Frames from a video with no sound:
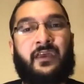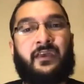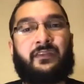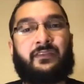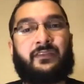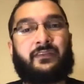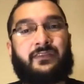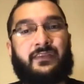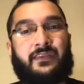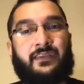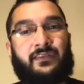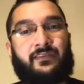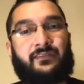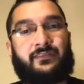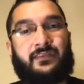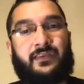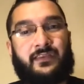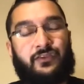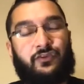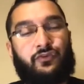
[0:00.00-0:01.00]
The thing is
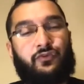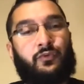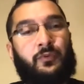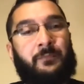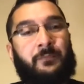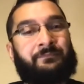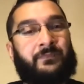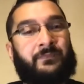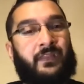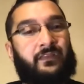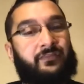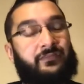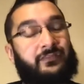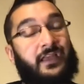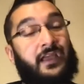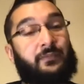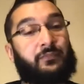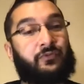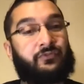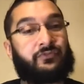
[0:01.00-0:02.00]
that you
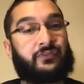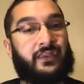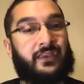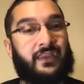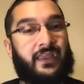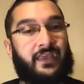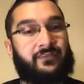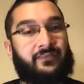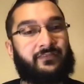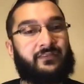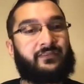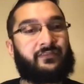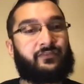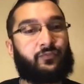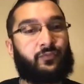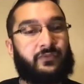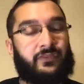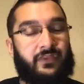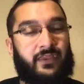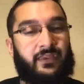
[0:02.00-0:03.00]
establish that essence
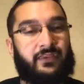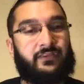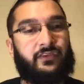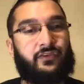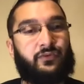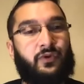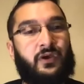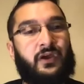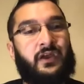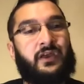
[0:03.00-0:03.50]
within you